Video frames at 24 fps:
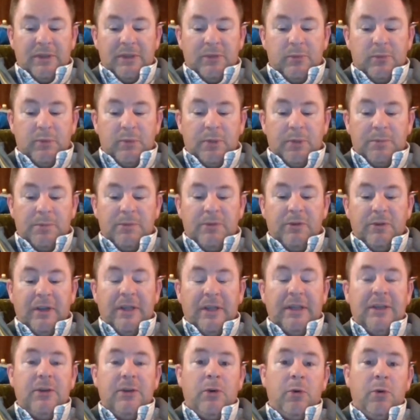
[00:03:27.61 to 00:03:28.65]
it's warm,
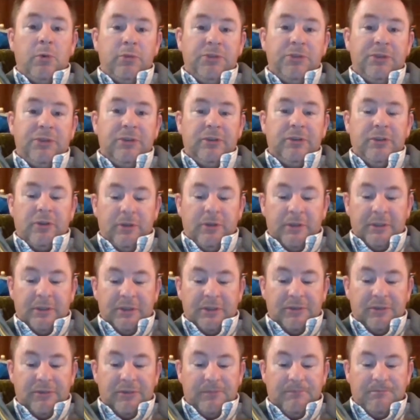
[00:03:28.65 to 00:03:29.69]
creating ocean
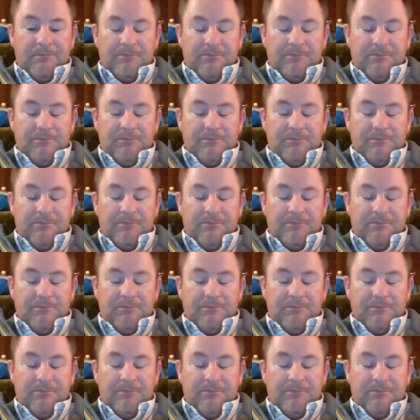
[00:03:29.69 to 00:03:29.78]
currents.